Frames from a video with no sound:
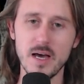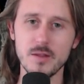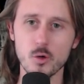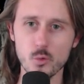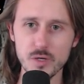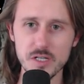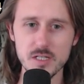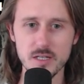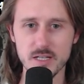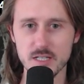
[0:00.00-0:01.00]
And the
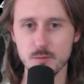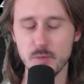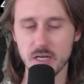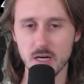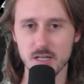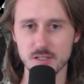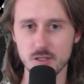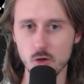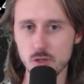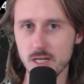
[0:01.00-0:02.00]
reason is because
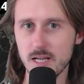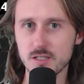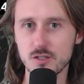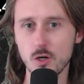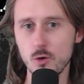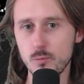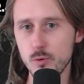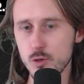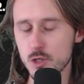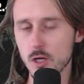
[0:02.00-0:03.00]
those hands don't
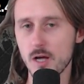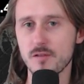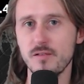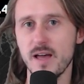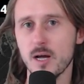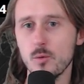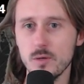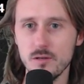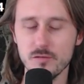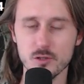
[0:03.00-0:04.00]
push a lot of
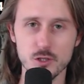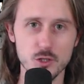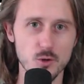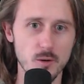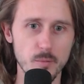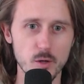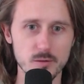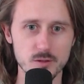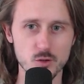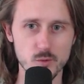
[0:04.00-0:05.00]
equity versus your
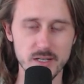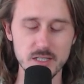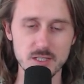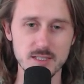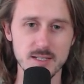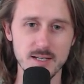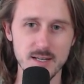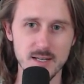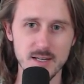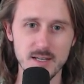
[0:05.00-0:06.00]
opponent's range.
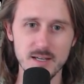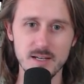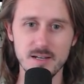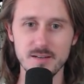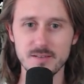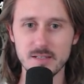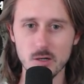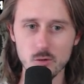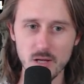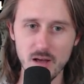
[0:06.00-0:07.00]
they
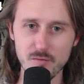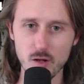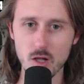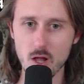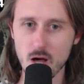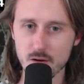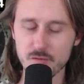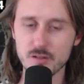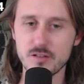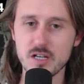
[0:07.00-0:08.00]
don't have a lot
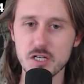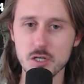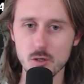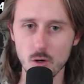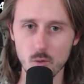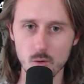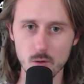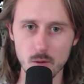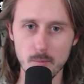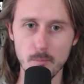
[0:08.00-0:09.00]
of additional
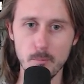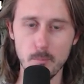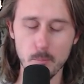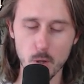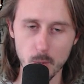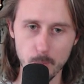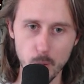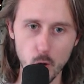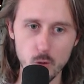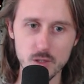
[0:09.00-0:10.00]

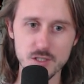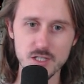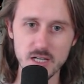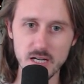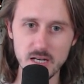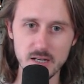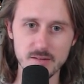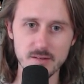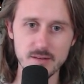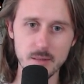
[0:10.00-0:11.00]
components in
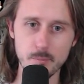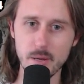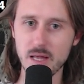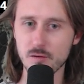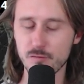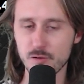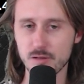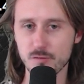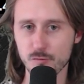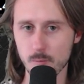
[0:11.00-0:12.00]
it that
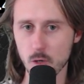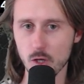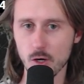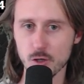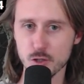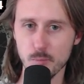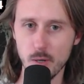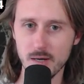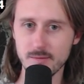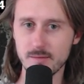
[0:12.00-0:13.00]
benefit from a larger
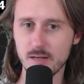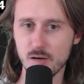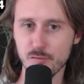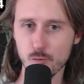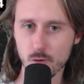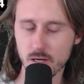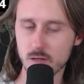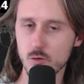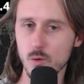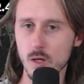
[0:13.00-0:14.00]
pot and therefore
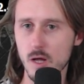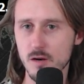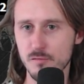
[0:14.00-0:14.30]
can do a lot